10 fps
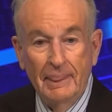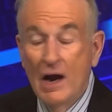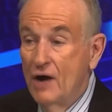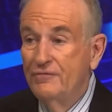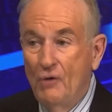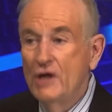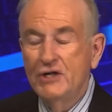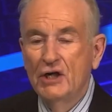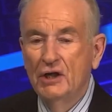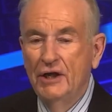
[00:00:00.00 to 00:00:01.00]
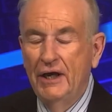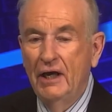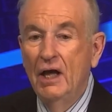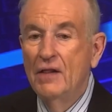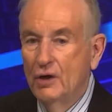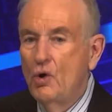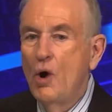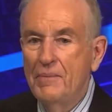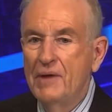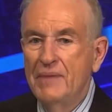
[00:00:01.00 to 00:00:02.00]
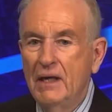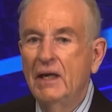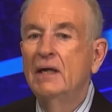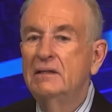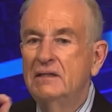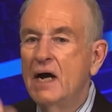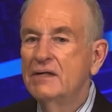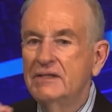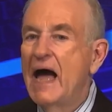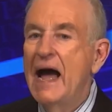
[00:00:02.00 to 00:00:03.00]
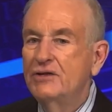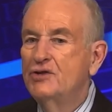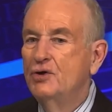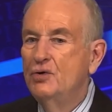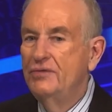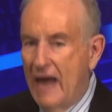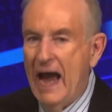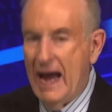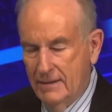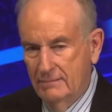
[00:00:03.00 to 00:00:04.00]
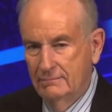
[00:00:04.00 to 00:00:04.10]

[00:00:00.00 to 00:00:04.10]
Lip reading: Unfortunately, the corporate media does not do that.